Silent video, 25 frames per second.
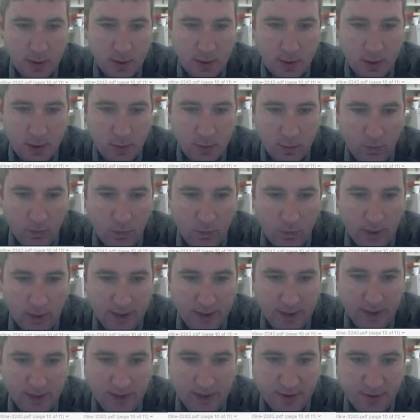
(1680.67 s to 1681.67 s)
1 to
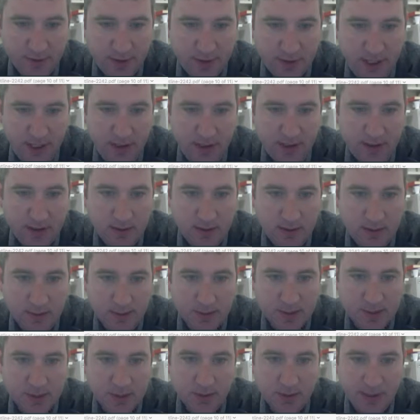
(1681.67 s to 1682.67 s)
3. I'm
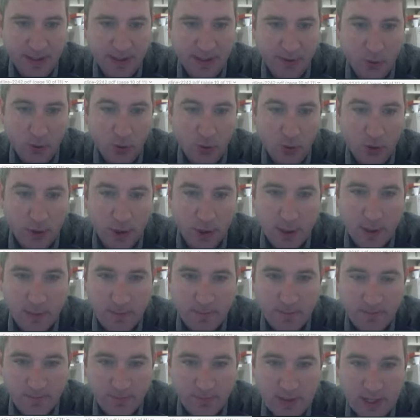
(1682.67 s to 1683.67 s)
just doing it in order.
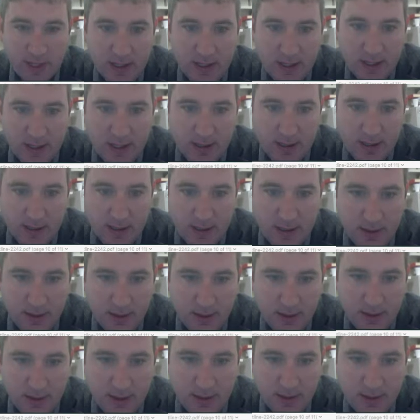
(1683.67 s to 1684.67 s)

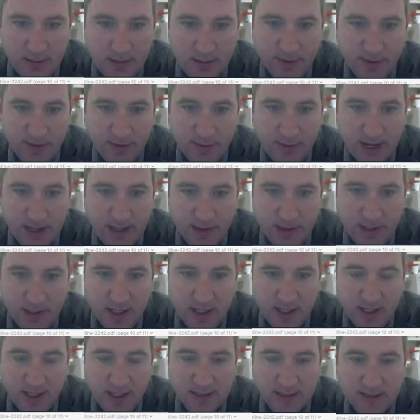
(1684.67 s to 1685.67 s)
And then rewrite
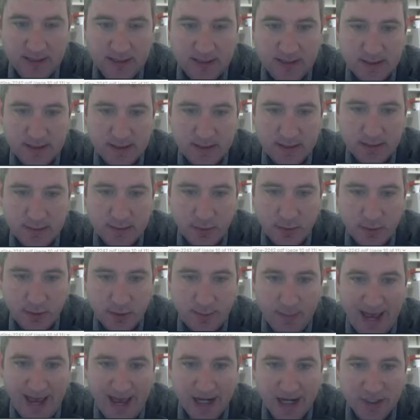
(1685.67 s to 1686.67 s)
this. What I'm
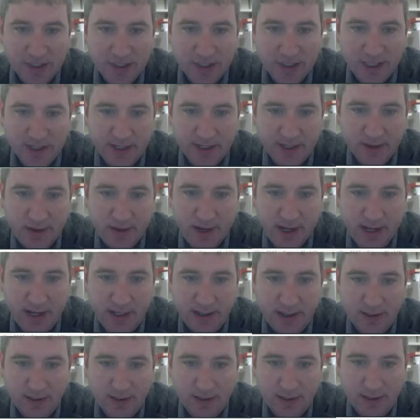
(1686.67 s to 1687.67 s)
actually
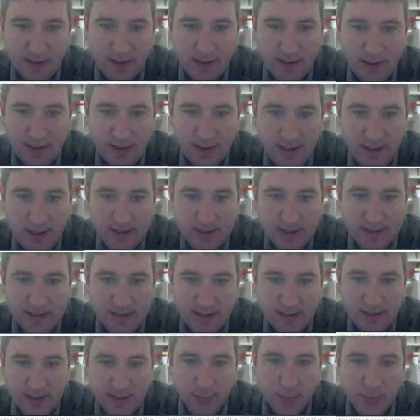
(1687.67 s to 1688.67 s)
integrating isn't
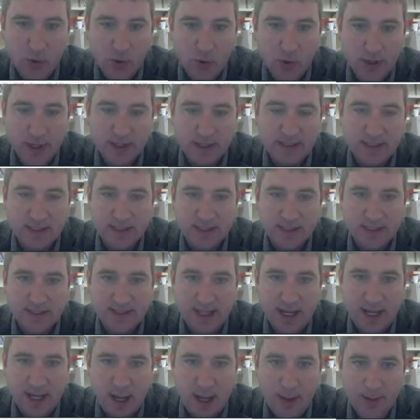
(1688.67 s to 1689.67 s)
important to the
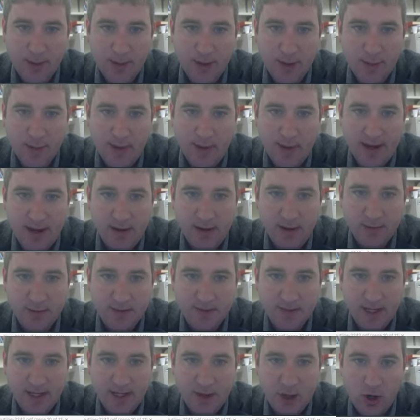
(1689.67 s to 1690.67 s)
setup of the bounds
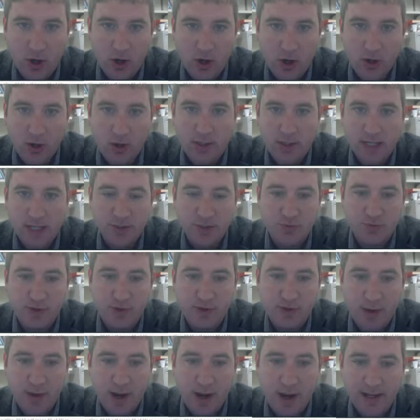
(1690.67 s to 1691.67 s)
at all. I just
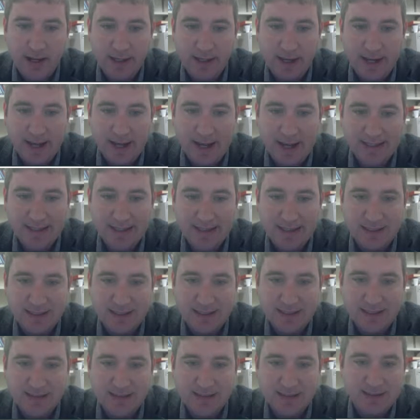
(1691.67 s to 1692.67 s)
rewrite it as it
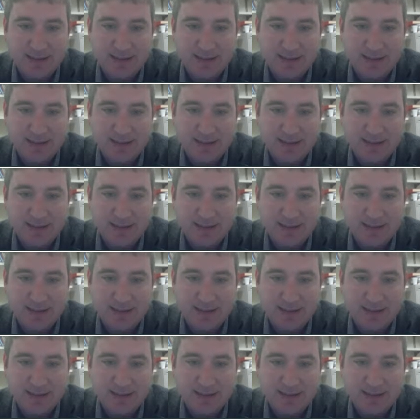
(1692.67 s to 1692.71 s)
is.